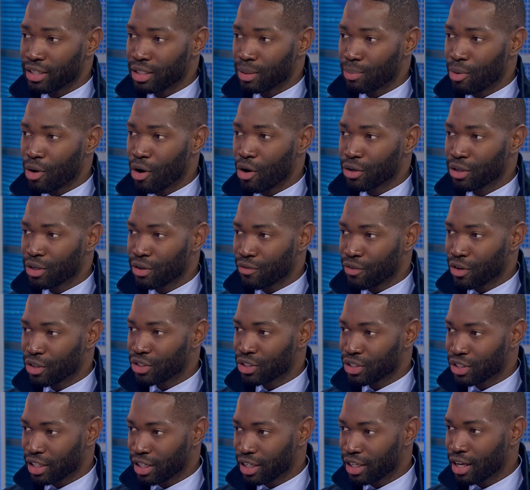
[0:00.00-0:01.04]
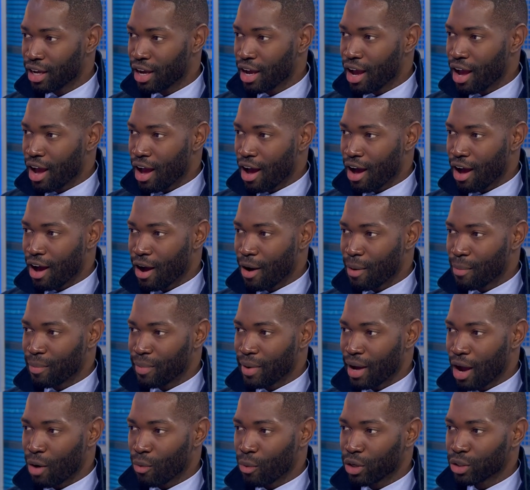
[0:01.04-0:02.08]
at DePaul University.
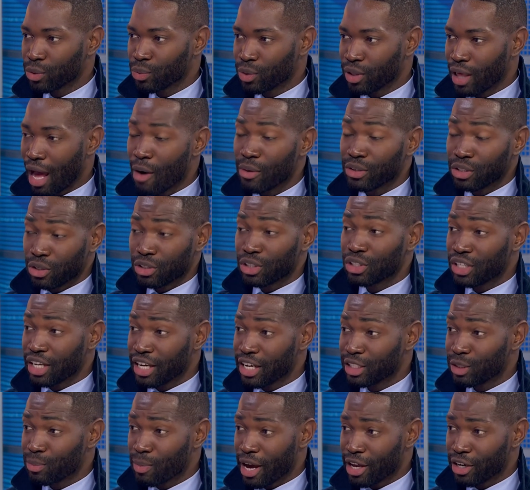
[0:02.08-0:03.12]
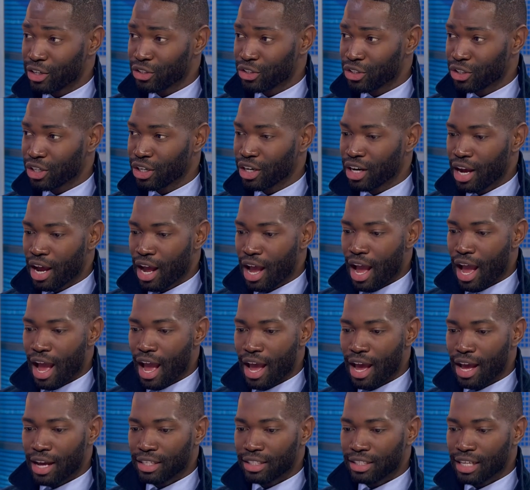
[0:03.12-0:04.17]
Um, I worked with I was her stage manager.
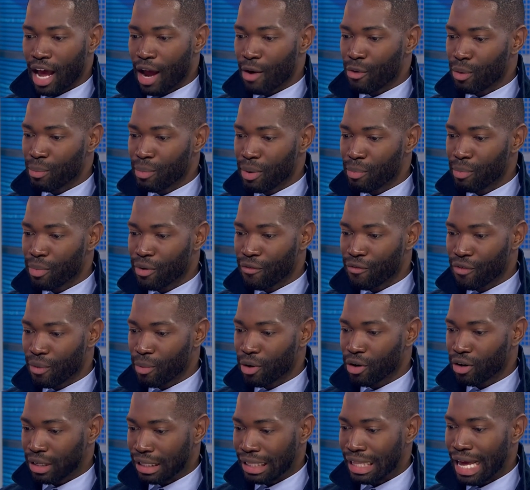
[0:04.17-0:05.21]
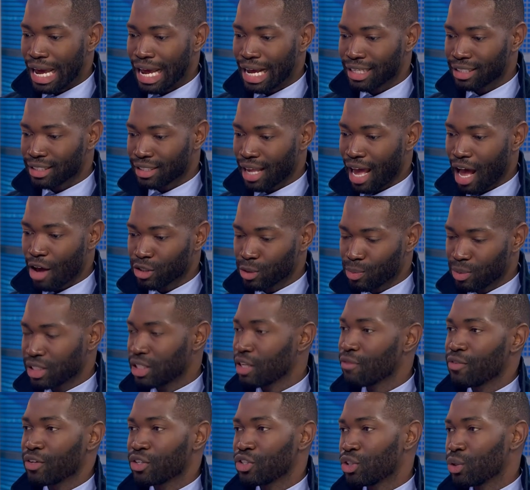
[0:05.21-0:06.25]
And I remember from her class how
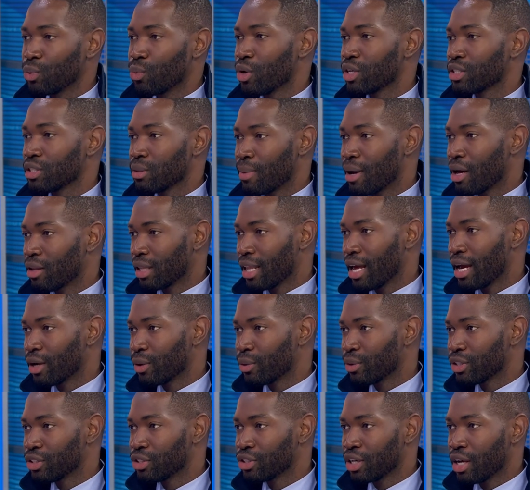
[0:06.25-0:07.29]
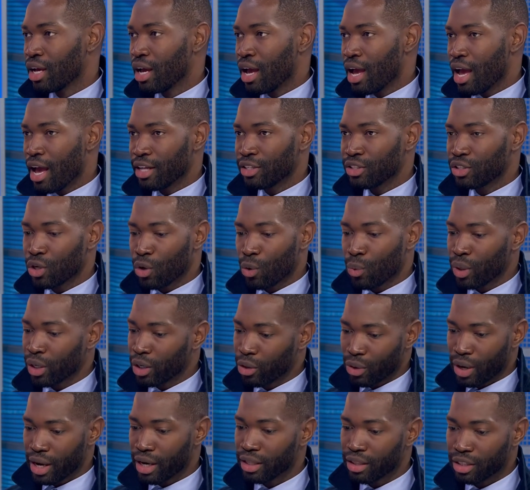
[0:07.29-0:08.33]
specific she was about language. And so when
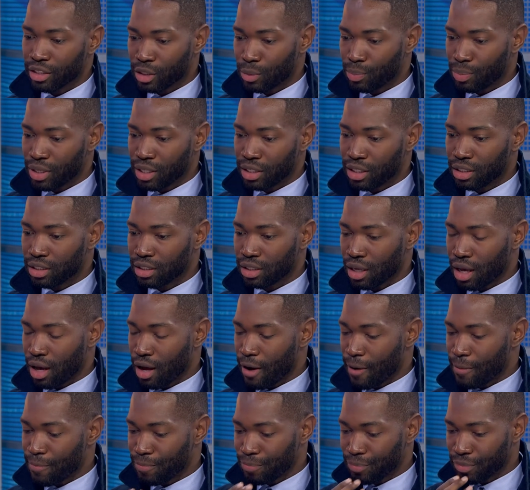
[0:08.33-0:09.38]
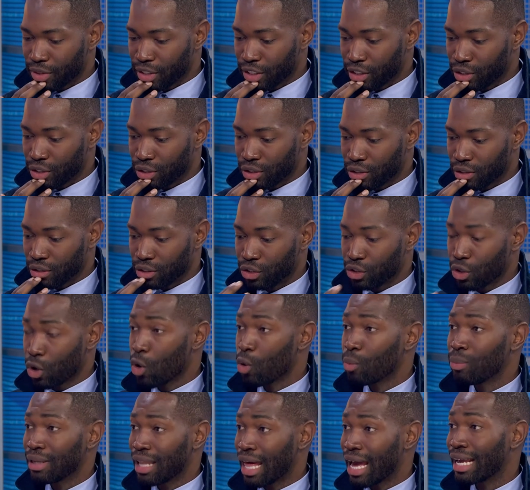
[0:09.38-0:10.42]
creating this piece, um, this
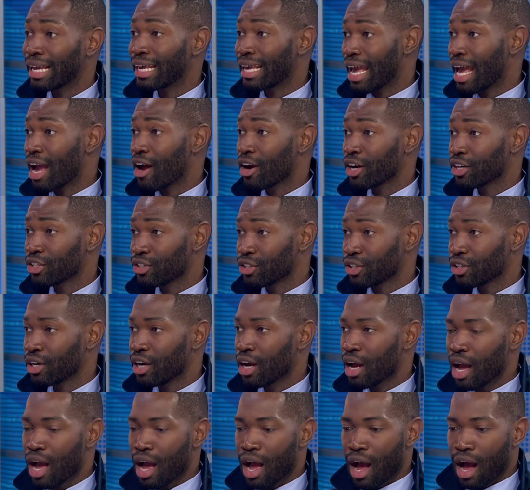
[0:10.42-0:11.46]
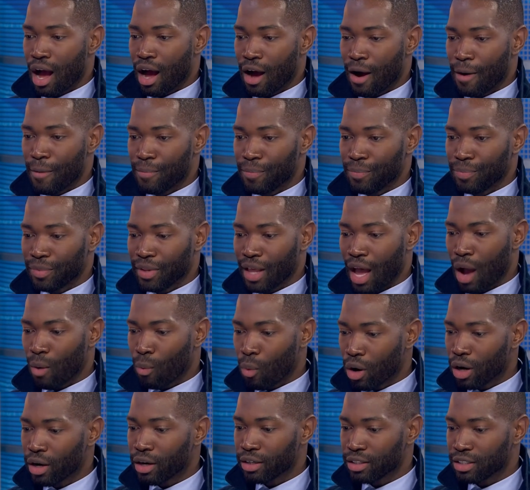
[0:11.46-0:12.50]
Job-like character, right. um, I
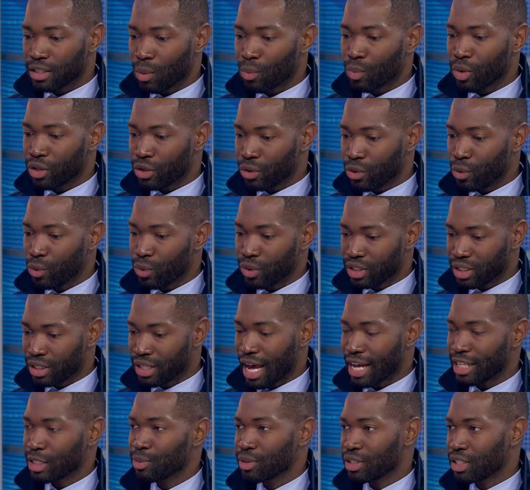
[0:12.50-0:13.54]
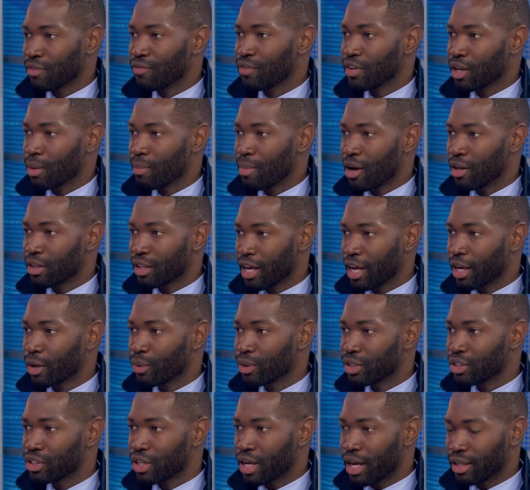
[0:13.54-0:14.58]
wanted someone who was that specific about
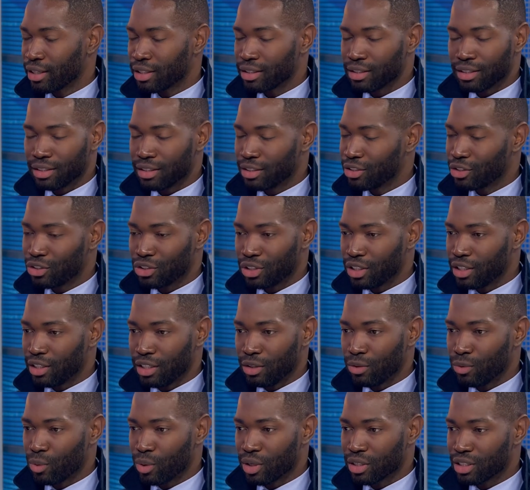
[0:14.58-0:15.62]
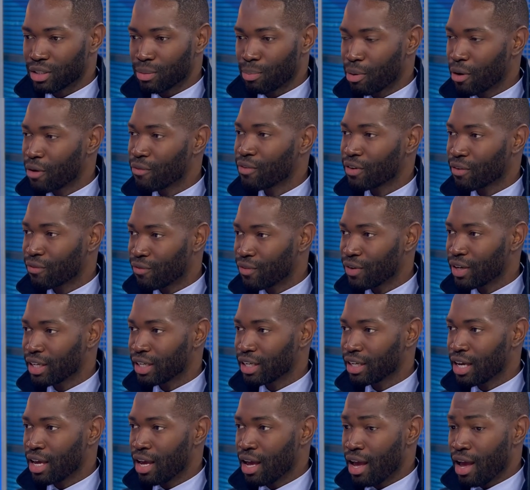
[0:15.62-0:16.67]
language, and she was the perfect fit
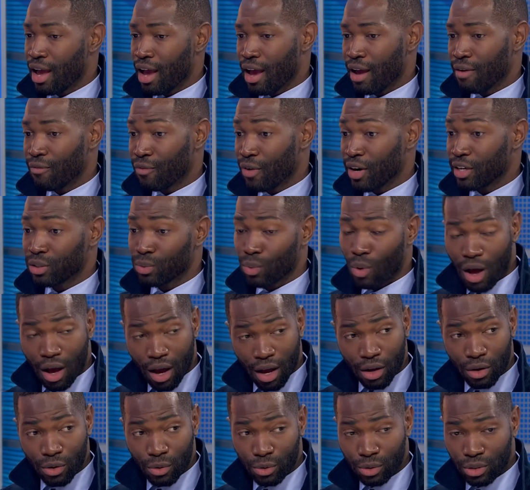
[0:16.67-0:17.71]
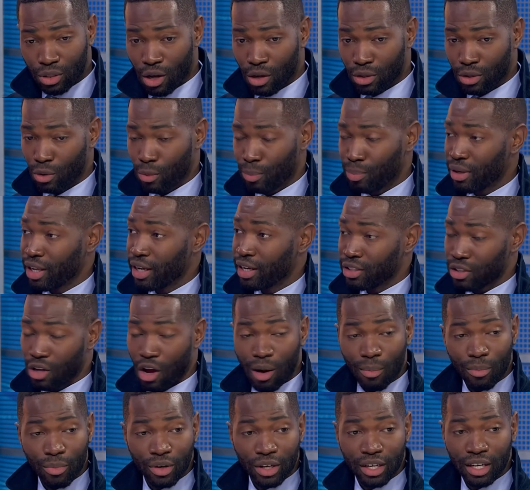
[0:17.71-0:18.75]
and Francois, who's, who plays
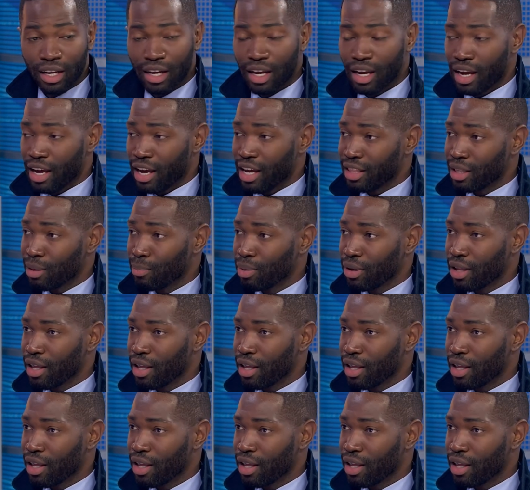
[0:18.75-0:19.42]
Aubrey in the